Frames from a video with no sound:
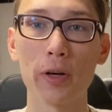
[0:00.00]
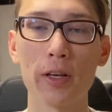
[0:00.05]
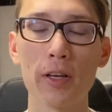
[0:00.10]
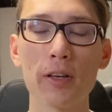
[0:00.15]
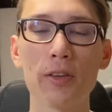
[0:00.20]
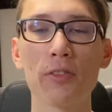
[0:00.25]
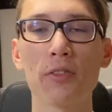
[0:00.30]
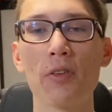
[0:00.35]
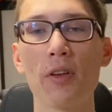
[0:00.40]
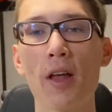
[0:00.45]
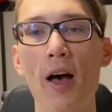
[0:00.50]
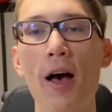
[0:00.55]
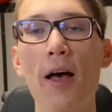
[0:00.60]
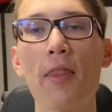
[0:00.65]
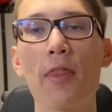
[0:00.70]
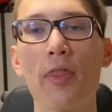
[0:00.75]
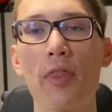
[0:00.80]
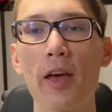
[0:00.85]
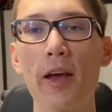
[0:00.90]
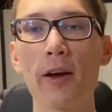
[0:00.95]
He's
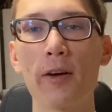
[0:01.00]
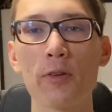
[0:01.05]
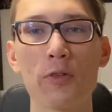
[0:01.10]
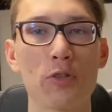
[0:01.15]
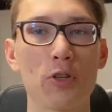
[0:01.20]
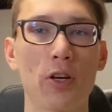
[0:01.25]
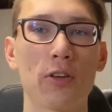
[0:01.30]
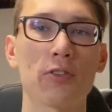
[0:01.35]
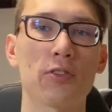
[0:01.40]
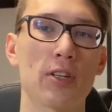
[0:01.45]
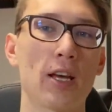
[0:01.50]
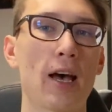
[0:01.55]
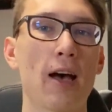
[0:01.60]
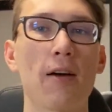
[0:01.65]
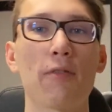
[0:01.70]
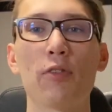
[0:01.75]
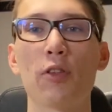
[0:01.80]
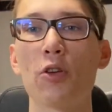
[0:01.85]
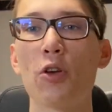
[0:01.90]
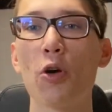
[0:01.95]
not there just to
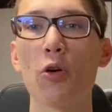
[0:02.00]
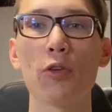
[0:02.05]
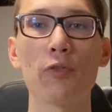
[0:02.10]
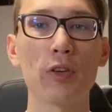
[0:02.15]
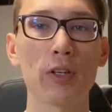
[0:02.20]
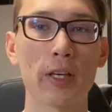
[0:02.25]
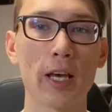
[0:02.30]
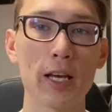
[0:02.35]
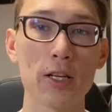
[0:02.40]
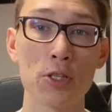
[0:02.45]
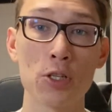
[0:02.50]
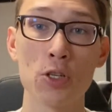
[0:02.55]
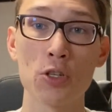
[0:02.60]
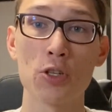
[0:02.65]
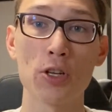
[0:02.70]
have the notification,